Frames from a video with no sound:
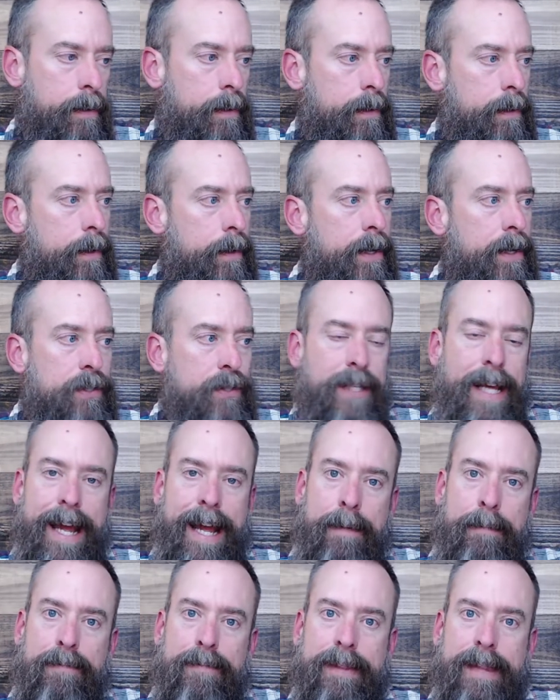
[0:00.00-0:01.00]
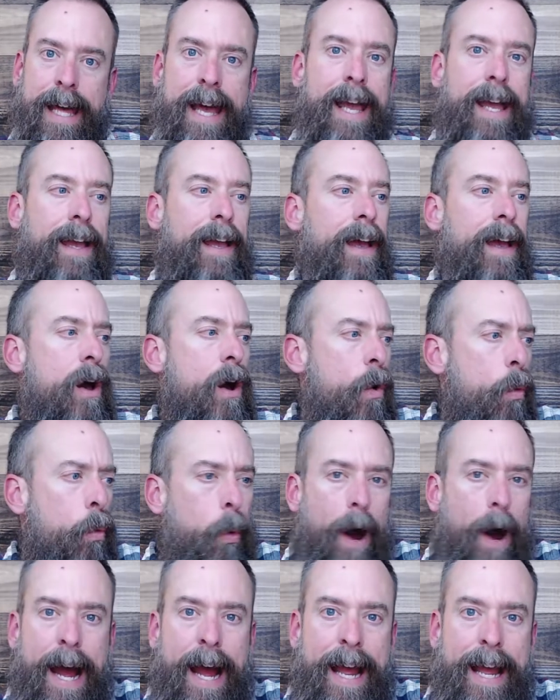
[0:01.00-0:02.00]
Same thing.
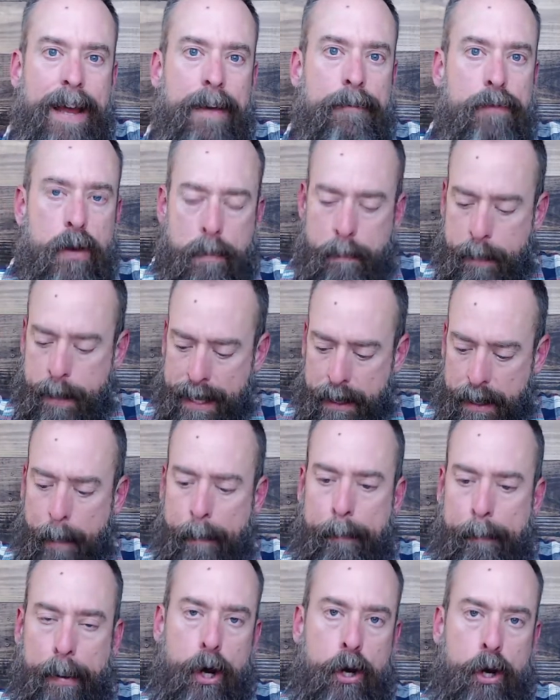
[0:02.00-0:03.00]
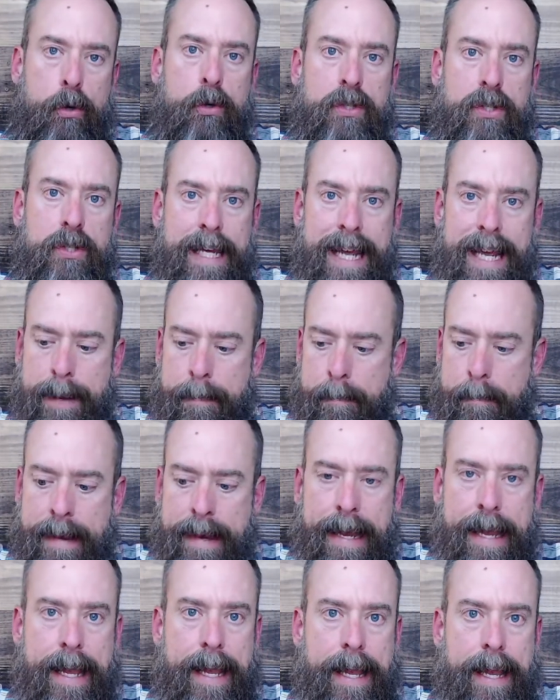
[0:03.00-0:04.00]
Why have you been opposing
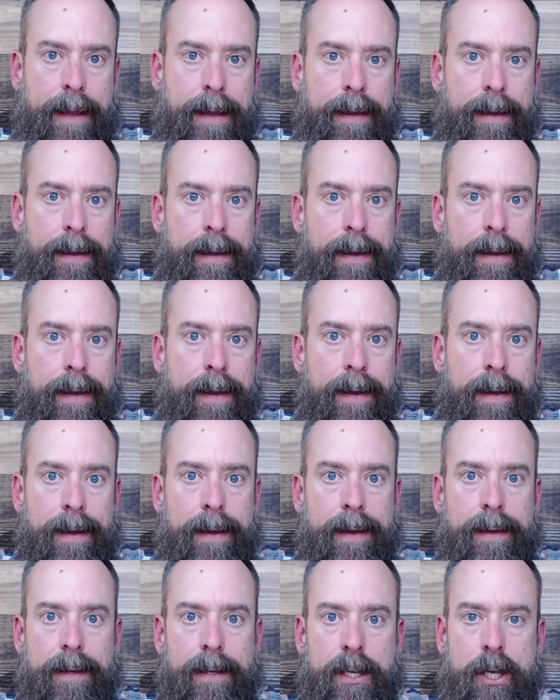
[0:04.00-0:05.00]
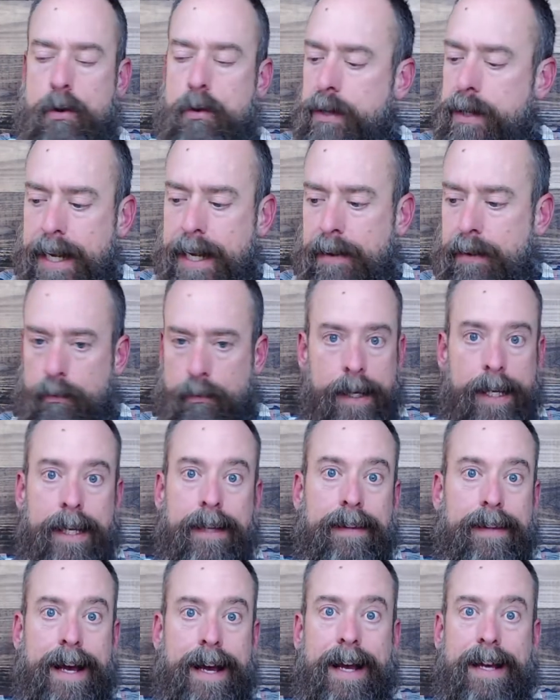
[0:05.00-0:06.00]
me? You didn't
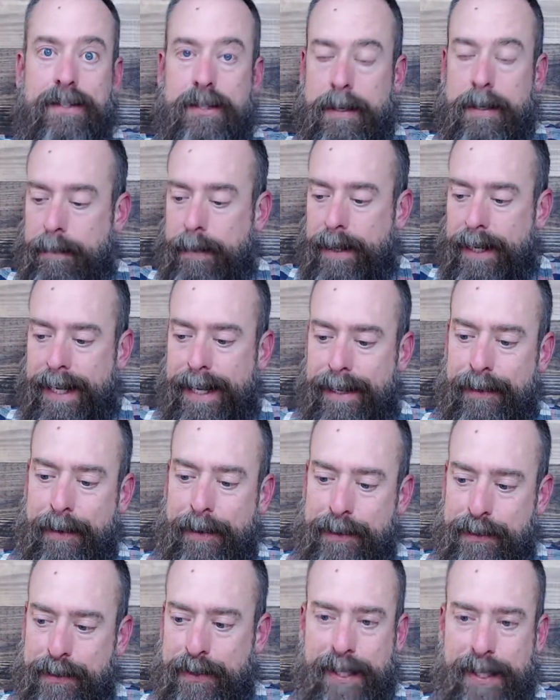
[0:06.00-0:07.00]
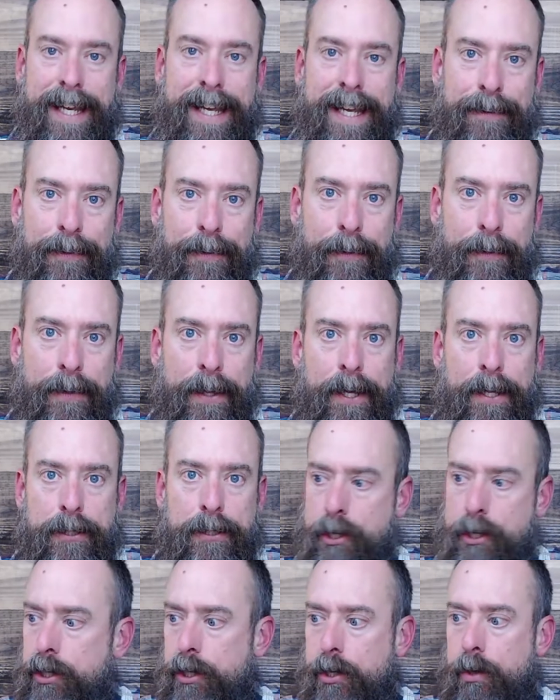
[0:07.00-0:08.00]
realize it, but in your zeal to
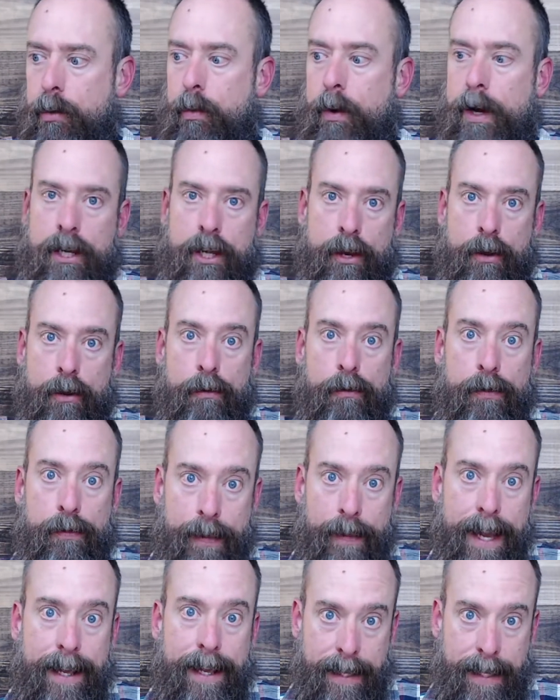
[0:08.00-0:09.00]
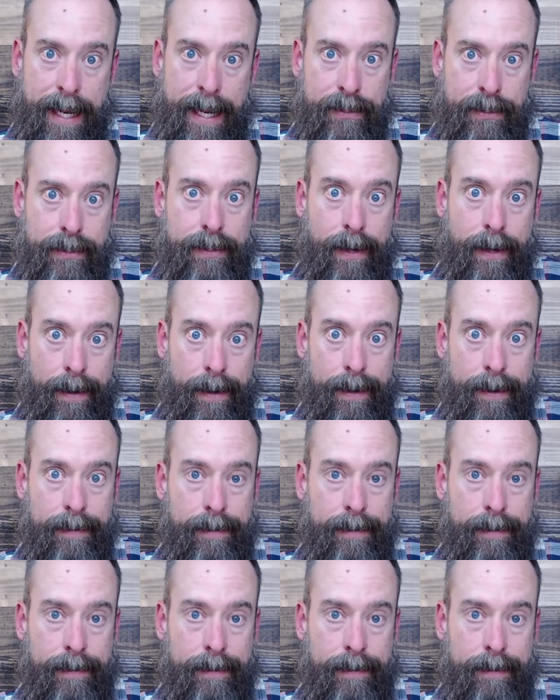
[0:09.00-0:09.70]
do what you think needs done,